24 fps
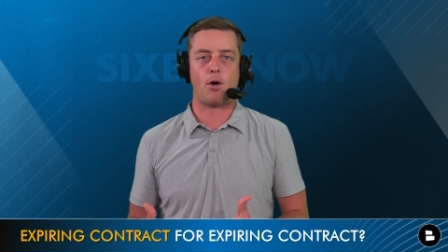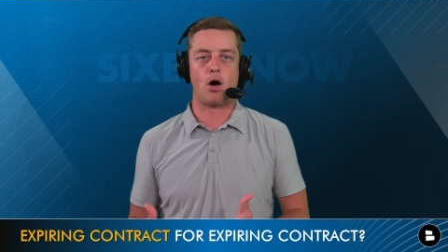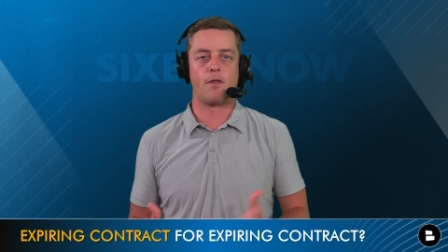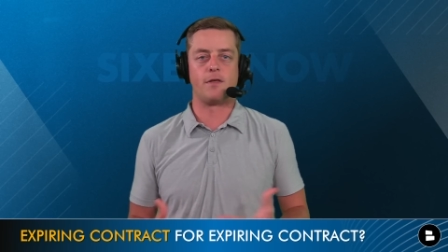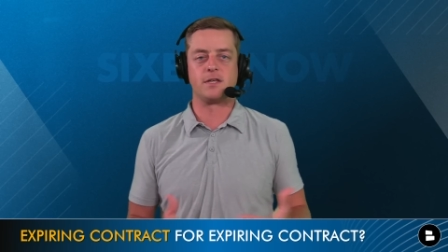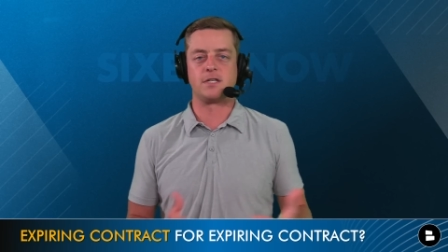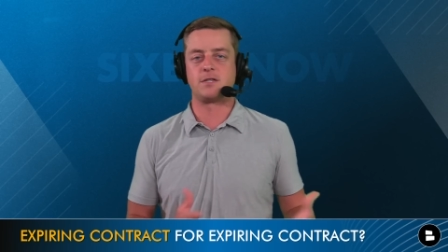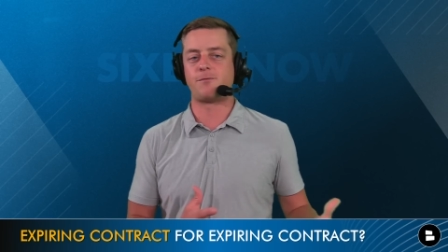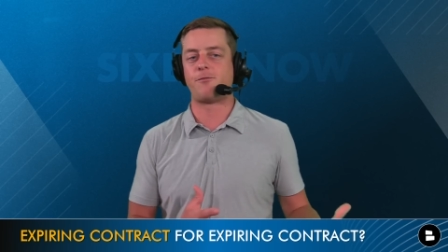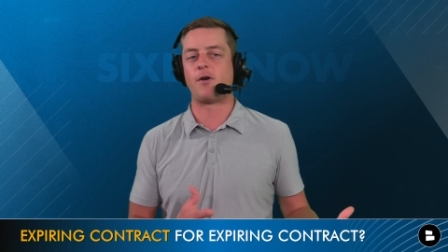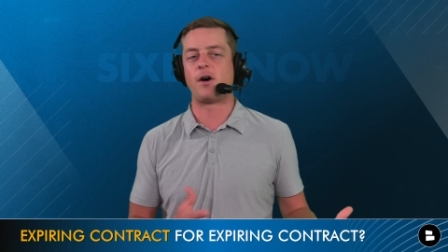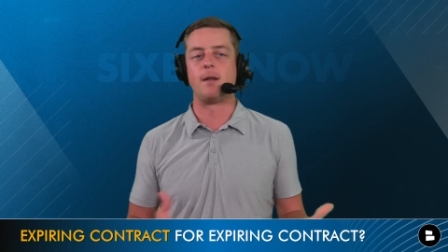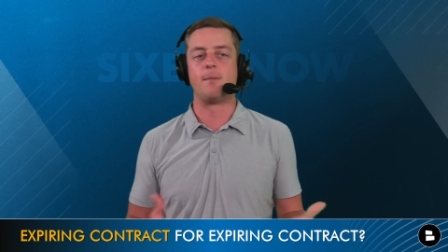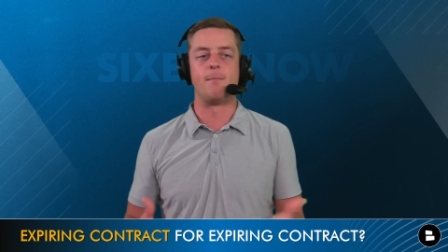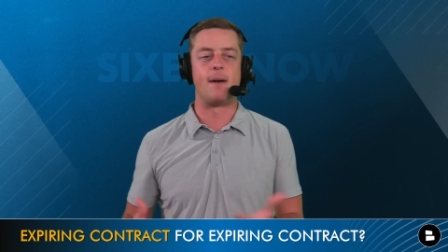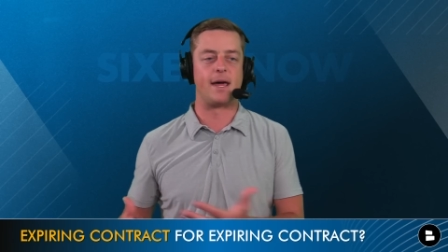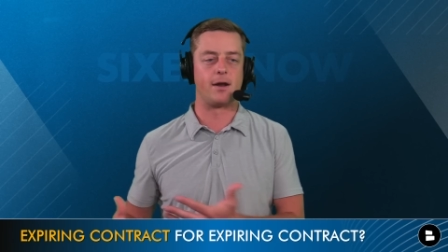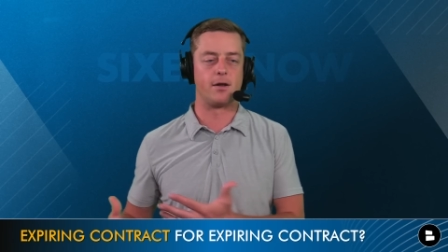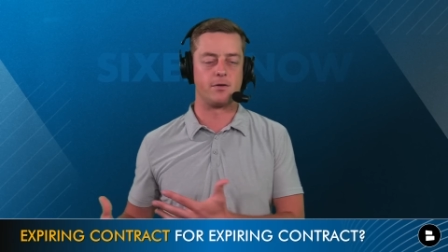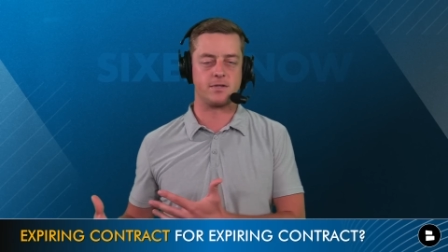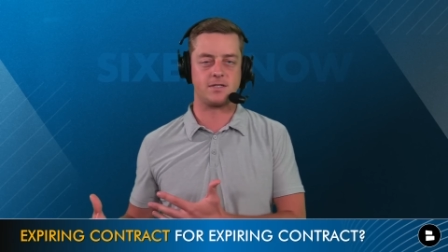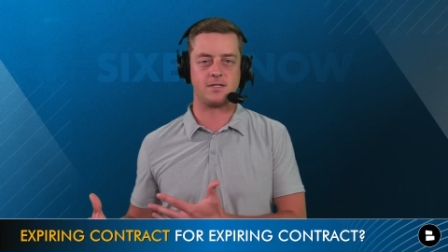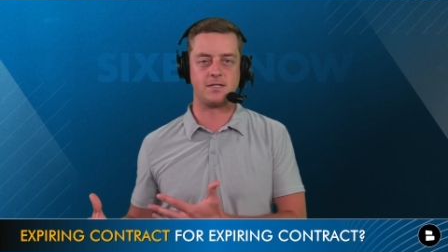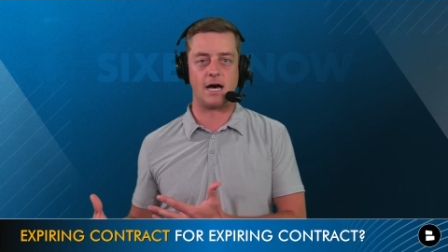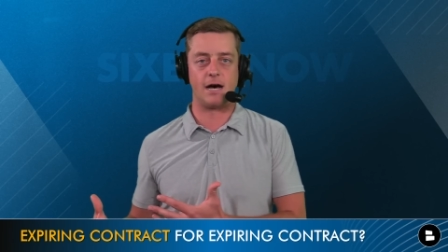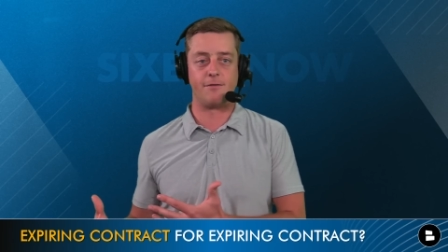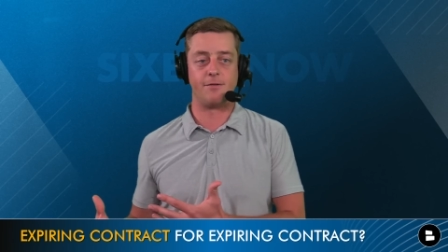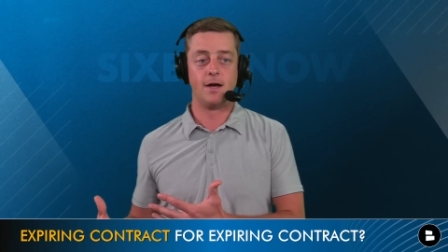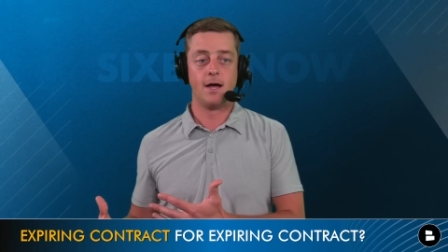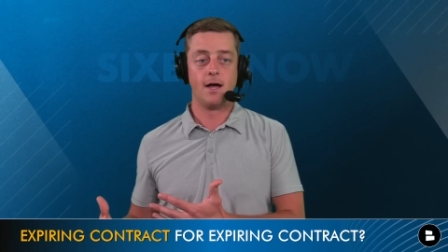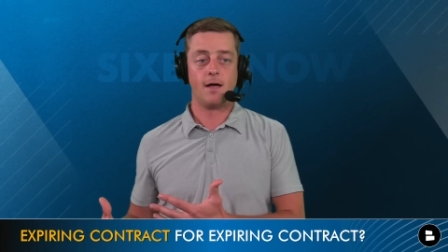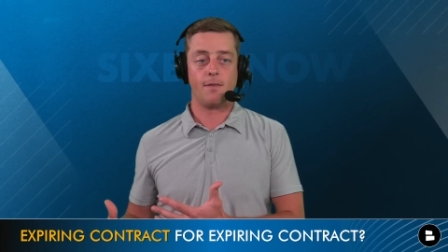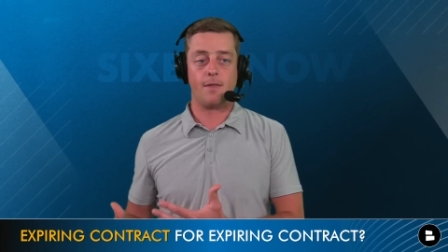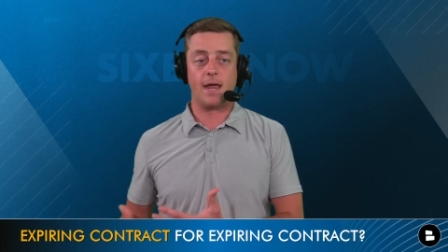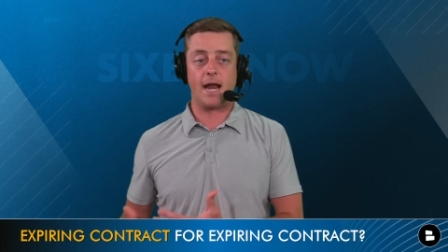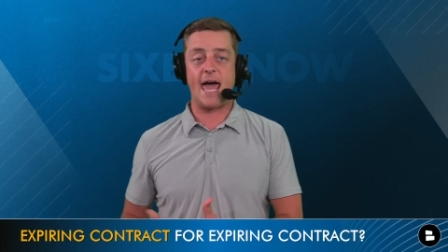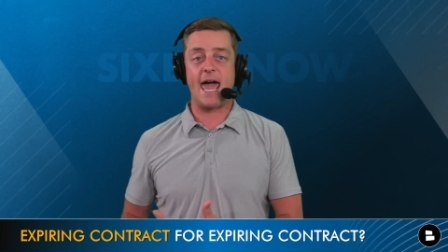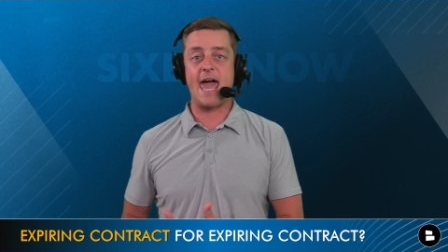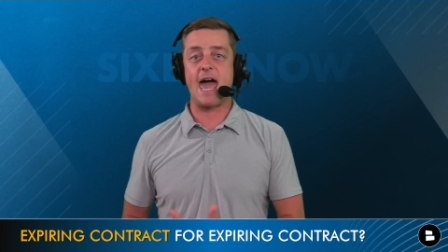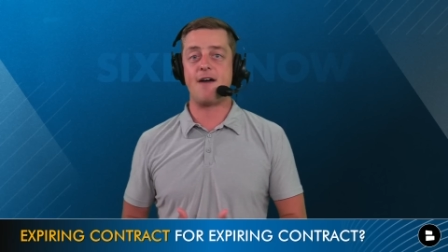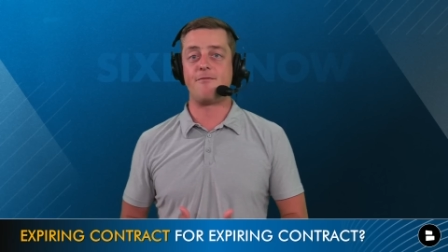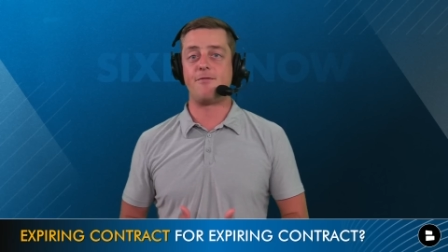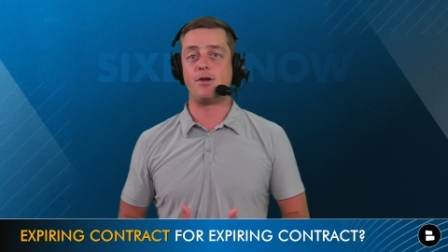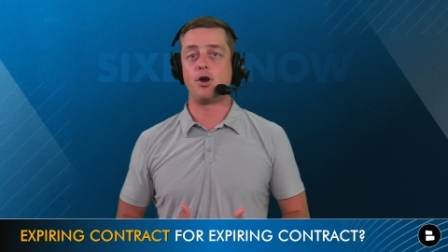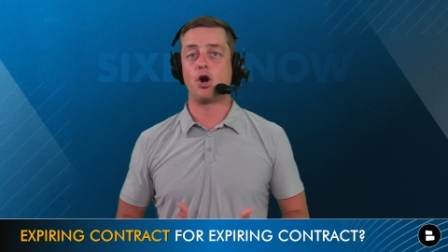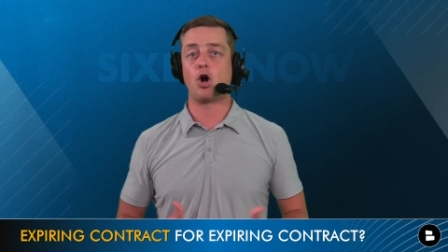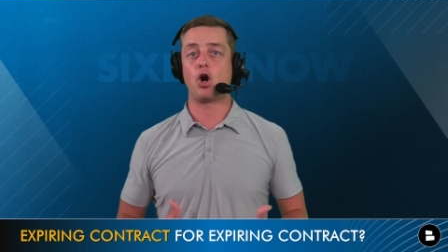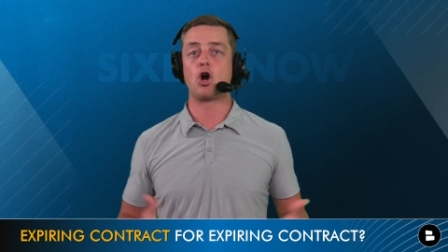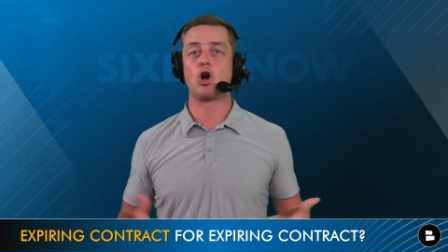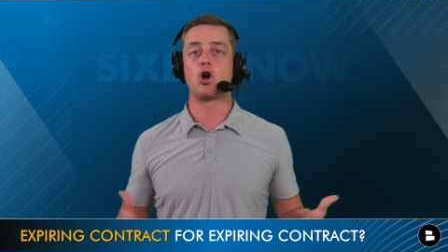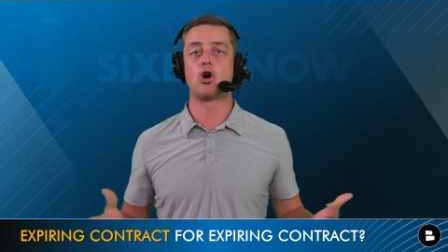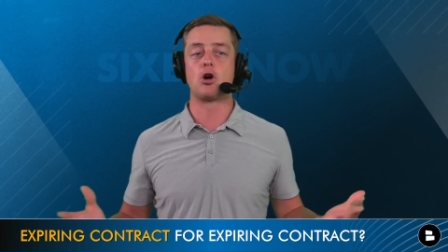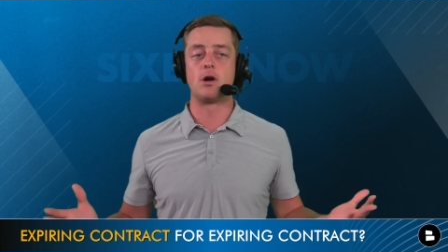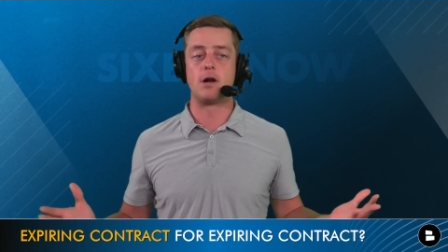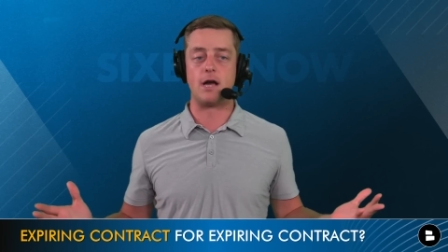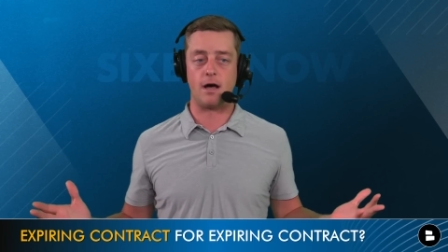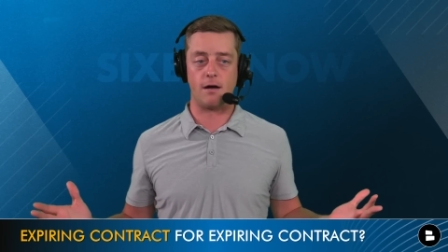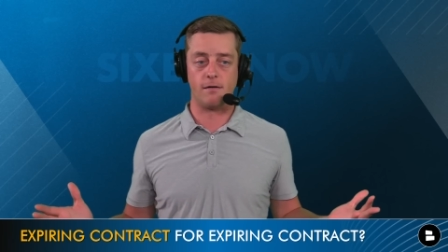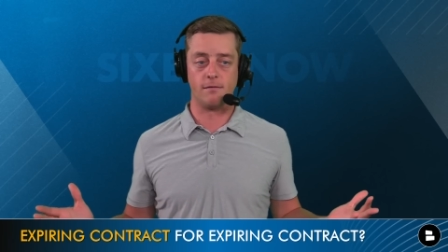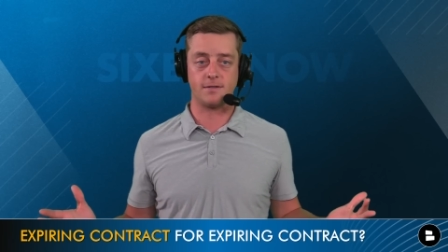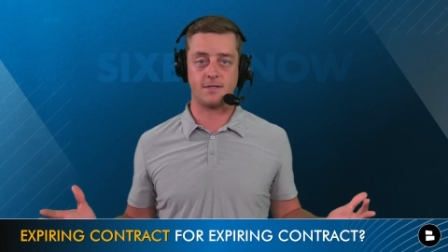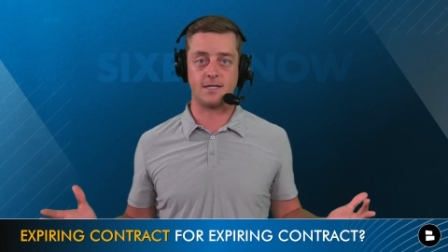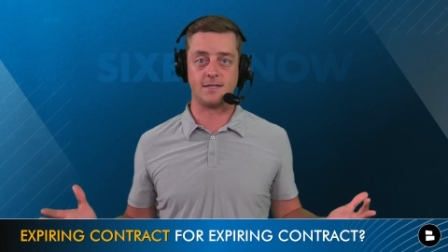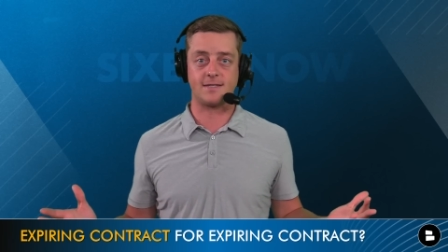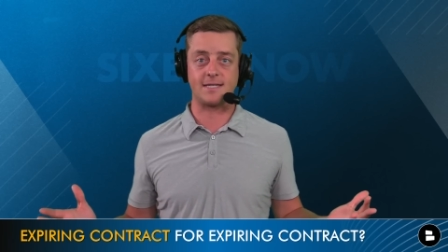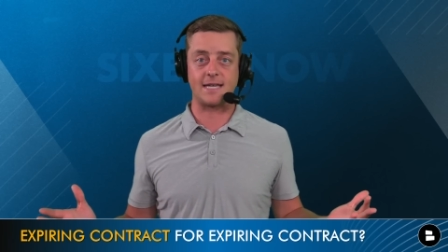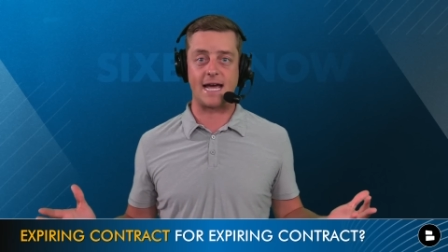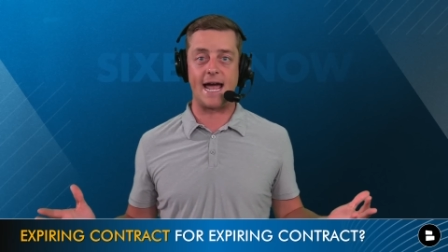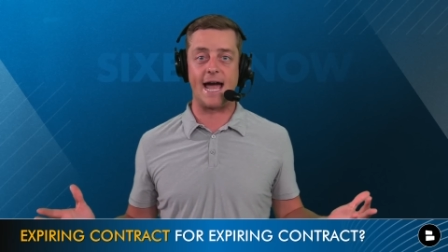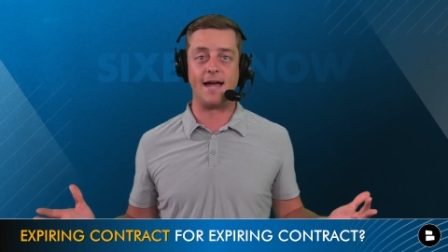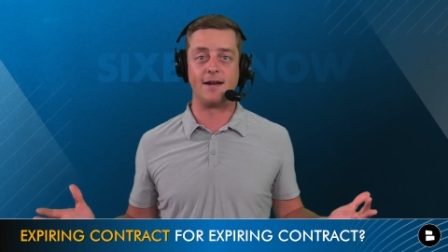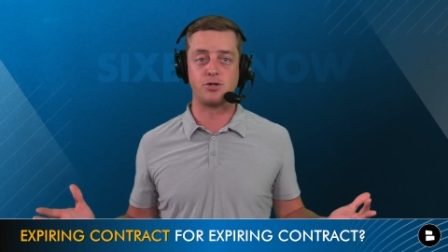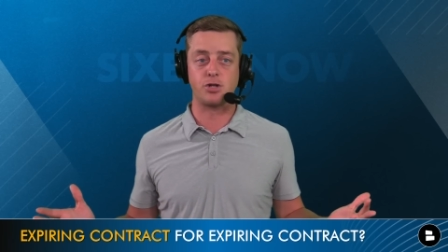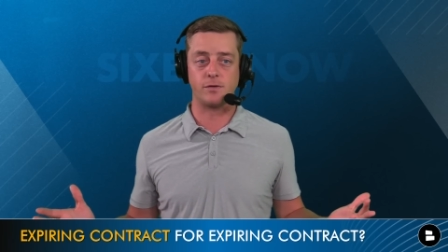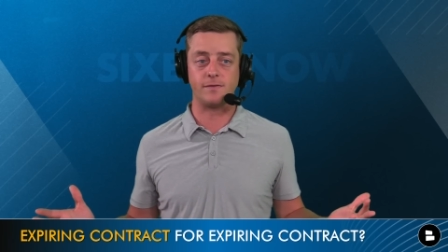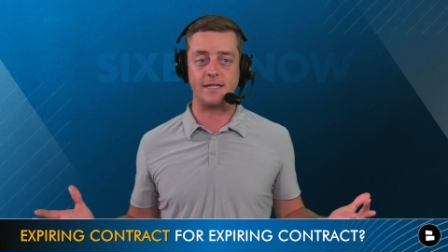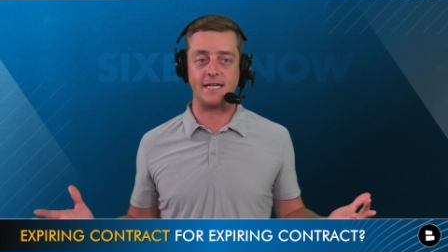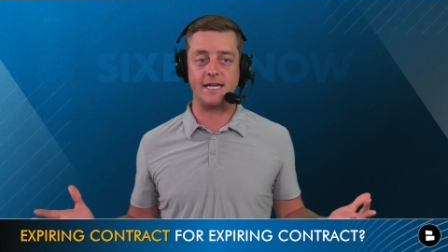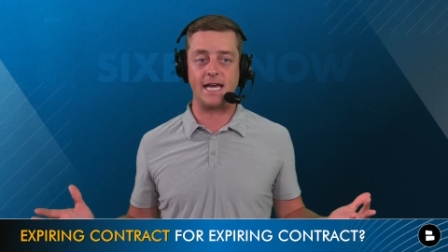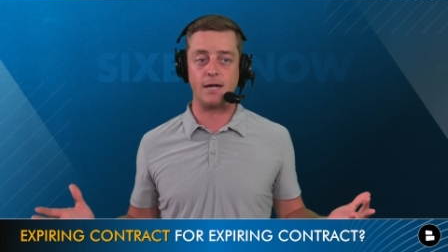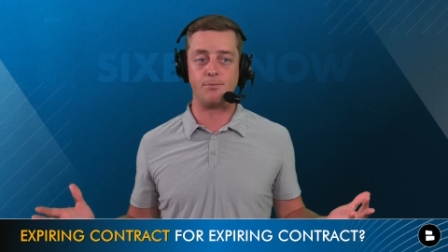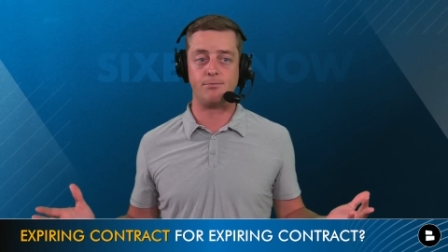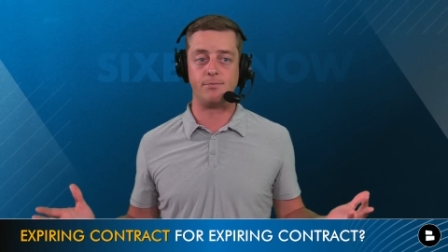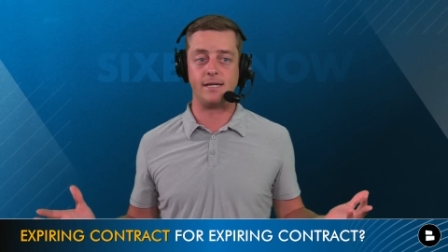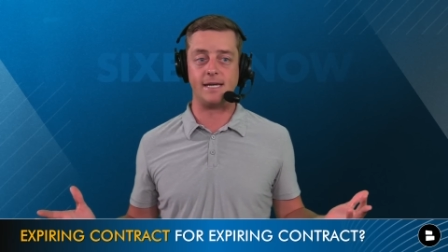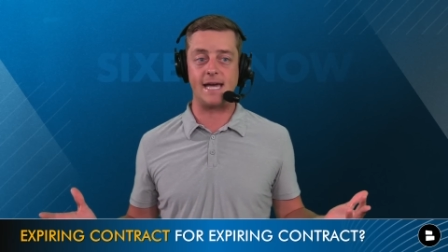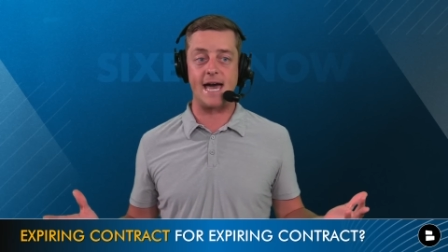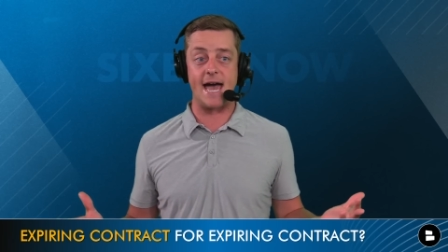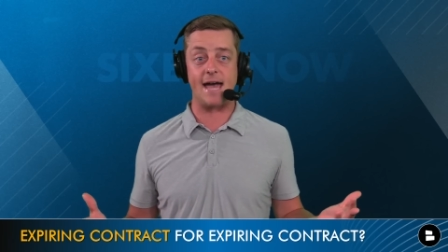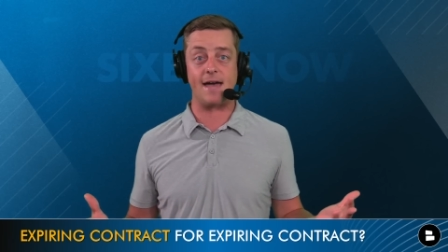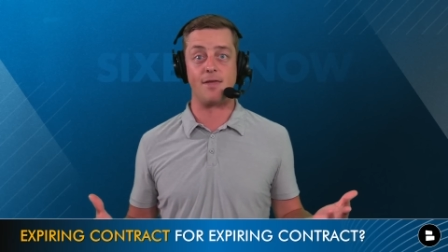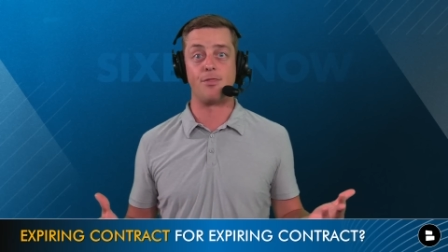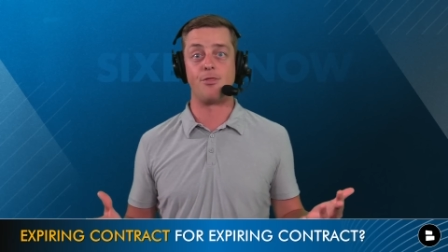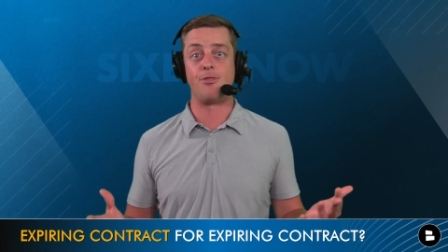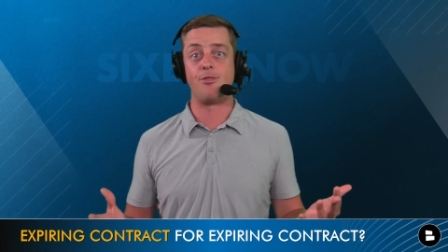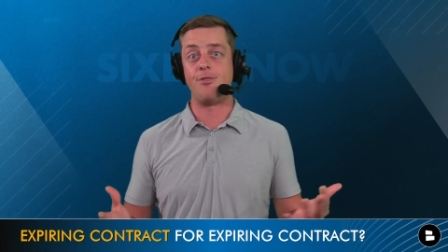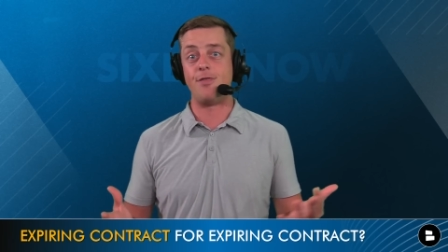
all this fundamental stuff that I haven't heard of since I entered the NBA.